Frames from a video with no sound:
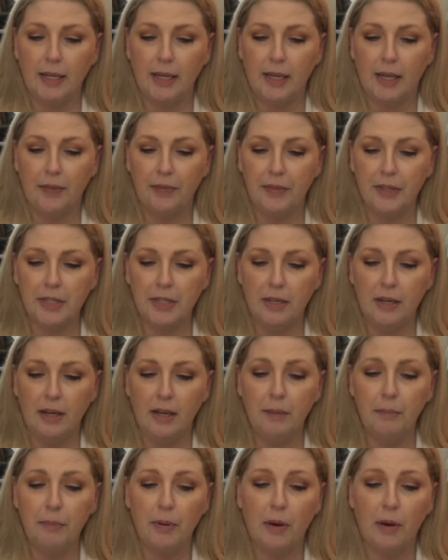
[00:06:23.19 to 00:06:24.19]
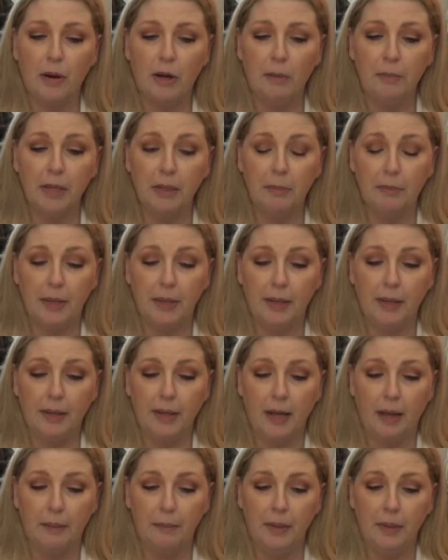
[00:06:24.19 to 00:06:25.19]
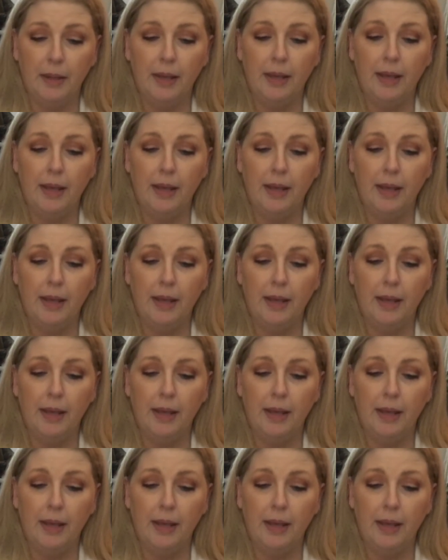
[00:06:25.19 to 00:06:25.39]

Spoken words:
at the time palm can pick up.